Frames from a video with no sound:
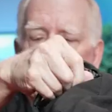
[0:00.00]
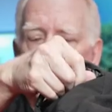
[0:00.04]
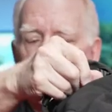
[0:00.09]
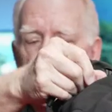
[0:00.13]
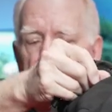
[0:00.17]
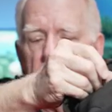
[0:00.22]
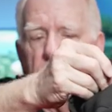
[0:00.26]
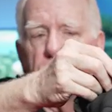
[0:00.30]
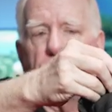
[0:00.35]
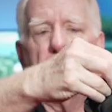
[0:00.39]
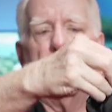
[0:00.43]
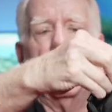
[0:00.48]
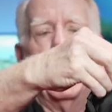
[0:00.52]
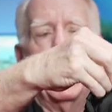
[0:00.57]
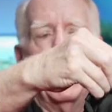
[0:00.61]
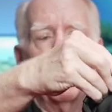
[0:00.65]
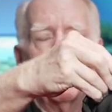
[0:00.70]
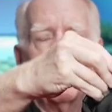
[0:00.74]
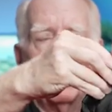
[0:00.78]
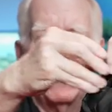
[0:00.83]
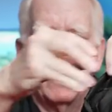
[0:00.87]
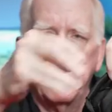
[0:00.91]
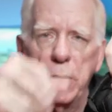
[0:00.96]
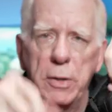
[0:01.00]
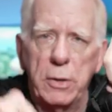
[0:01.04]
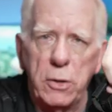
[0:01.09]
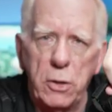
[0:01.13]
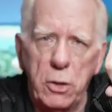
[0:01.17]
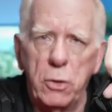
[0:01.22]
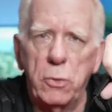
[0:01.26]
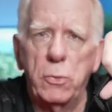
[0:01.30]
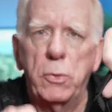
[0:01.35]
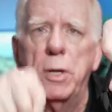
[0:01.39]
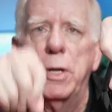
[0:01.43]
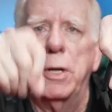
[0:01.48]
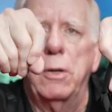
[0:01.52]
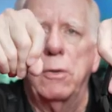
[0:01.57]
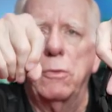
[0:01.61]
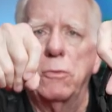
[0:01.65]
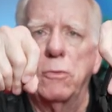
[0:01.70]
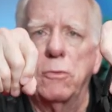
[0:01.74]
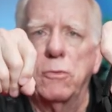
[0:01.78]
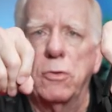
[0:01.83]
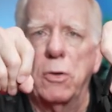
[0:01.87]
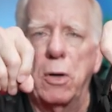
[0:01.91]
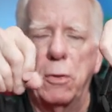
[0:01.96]
Lift up the unit
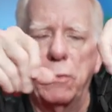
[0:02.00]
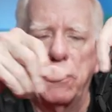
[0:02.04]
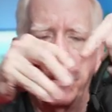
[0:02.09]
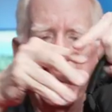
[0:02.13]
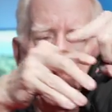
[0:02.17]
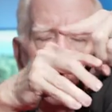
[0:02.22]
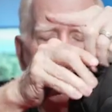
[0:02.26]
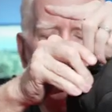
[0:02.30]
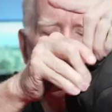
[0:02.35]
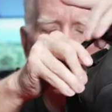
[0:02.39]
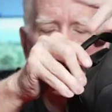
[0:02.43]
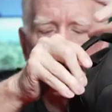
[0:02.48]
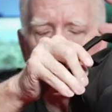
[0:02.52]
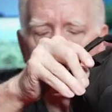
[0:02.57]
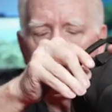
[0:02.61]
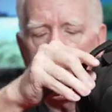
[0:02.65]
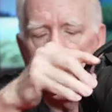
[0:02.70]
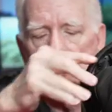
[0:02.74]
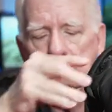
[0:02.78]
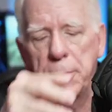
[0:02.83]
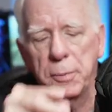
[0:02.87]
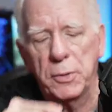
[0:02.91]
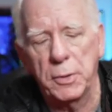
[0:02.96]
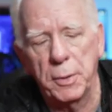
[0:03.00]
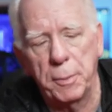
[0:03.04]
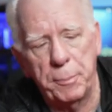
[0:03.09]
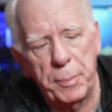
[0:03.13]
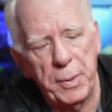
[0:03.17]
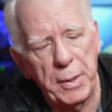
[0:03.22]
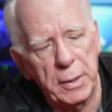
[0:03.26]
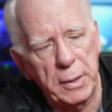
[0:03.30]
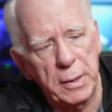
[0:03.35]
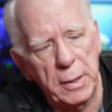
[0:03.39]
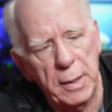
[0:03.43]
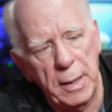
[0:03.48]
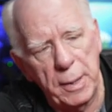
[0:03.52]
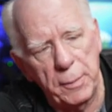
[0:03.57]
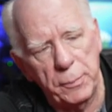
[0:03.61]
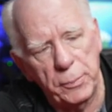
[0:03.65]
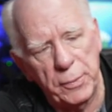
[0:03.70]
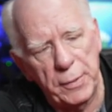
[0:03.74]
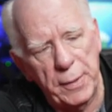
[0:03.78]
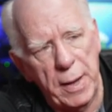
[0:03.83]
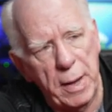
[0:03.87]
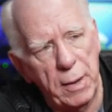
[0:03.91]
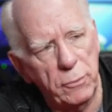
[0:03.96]
so that you're able to pick it up
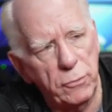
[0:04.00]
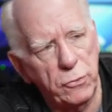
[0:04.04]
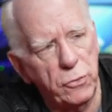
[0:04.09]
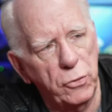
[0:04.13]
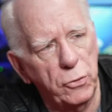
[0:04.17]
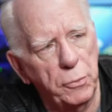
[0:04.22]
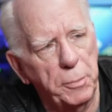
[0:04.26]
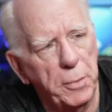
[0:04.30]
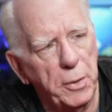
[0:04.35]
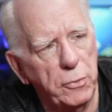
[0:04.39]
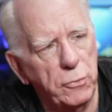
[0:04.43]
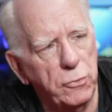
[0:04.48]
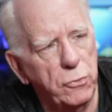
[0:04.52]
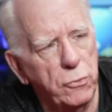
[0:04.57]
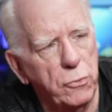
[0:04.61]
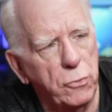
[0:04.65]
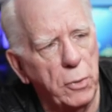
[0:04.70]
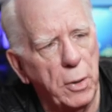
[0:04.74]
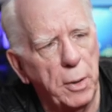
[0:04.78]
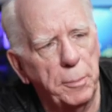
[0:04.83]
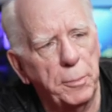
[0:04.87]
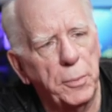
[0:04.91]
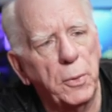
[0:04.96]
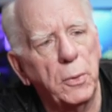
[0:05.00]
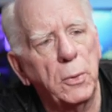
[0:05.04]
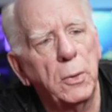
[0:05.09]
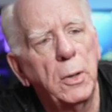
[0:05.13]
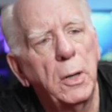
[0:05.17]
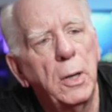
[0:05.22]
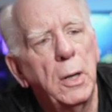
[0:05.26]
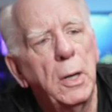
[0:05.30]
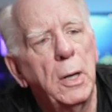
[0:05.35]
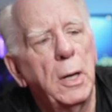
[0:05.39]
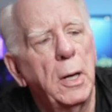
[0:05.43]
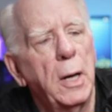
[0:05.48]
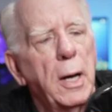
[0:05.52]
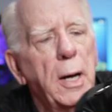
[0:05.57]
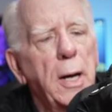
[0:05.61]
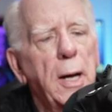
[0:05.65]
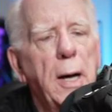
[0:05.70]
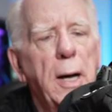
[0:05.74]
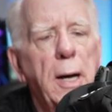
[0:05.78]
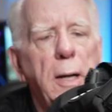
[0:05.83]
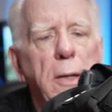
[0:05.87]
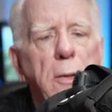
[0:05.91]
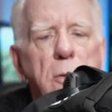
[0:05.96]
without too much trouble.
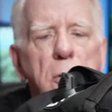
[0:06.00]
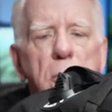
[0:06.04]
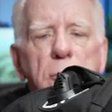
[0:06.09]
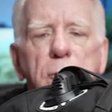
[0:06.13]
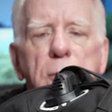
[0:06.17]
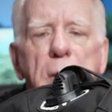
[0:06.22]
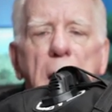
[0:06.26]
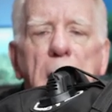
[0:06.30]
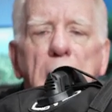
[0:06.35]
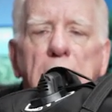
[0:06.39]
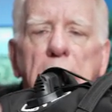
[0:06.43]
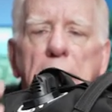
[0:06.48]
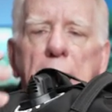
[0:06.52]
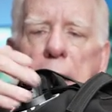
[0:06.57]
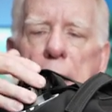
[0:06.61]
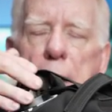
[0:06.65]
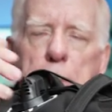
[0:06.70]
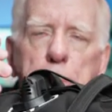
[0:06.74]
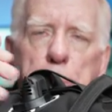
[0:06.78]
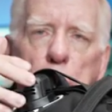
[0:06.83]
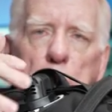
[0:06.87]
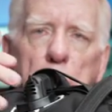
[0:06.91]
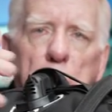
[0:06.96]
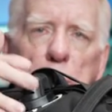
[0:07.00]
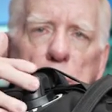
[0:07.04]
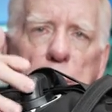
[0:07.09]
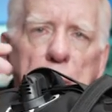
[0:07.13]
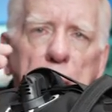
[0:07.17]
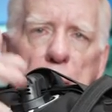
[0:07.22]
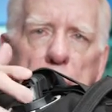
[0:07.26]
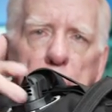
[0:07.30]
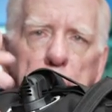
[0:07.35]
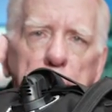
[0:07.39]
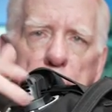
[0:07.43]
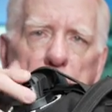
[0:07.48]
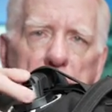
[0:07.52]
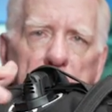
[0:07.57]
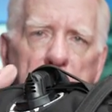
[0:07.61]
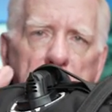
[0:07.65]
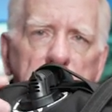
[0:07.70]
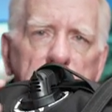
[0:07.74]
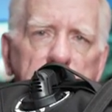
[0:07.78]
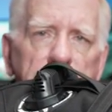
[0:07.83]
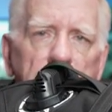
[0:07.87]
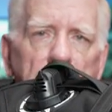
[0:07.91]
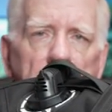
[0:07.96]
Uh, you've got a pull dump,
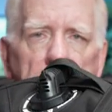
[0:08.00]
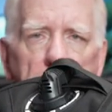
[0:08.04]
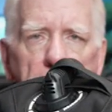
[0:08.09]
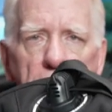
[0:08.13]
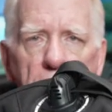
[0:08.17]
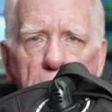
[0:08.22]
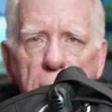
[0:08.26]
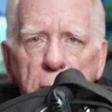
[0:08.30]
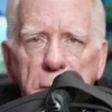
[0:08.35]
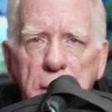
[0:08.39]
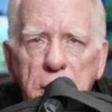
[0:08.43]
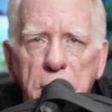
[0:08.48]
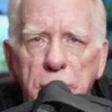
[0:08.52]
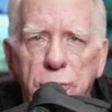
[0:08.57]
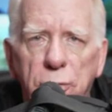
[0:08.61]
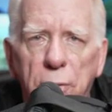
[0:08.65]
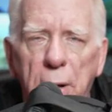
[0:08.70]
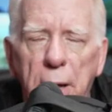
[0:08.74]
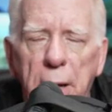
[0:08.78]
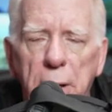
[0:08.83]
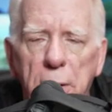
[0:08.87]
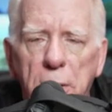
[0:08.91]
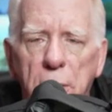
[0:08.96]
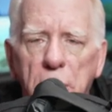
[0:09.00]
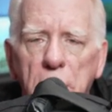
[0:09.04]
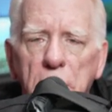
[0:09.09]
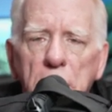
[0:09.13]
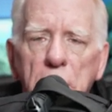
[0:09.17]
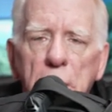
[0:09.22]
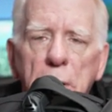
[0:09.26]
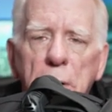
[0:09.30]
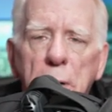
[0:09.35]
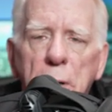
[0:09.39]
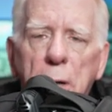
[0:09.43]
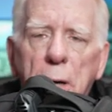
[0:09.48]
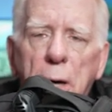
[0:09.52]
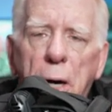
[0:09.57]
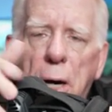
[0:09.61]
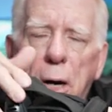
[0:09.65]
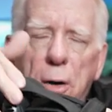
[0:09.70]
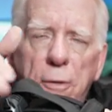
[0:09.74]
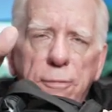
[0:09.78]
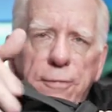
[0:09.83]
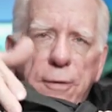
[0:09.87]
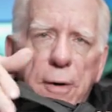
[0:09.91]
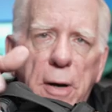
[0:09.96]
inflator, deflator
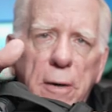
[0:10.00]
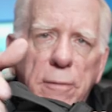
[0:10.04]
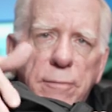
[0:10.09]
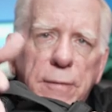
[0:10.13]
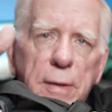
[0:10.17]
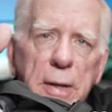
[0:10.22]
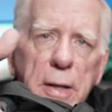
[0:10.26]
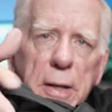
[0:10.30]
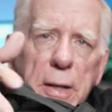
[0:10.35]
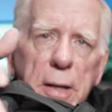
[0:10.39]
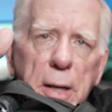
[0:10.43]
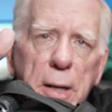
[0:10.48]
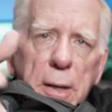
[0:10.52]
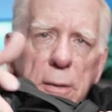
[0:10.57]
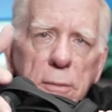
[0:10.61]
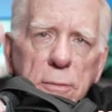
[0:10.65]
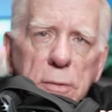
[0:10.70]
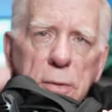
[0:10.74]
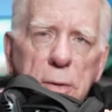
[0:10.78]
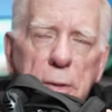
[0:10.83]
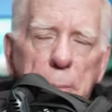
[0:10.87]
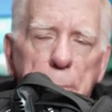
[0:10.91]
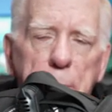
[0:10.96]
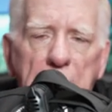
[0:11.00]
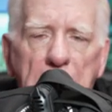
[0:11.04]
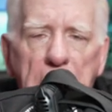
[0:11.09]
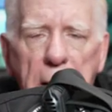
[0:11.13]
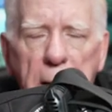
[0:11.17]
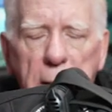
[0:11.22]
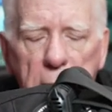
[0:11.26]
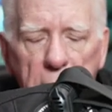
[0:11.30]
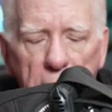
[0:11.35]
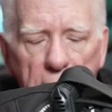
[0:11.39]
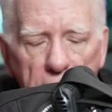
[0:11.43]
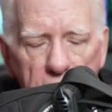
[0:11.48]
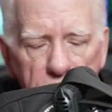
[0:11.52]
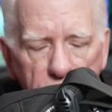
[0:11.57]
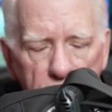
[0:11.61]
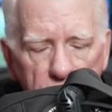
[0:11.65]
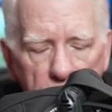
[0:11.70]
off of the, uh, the back left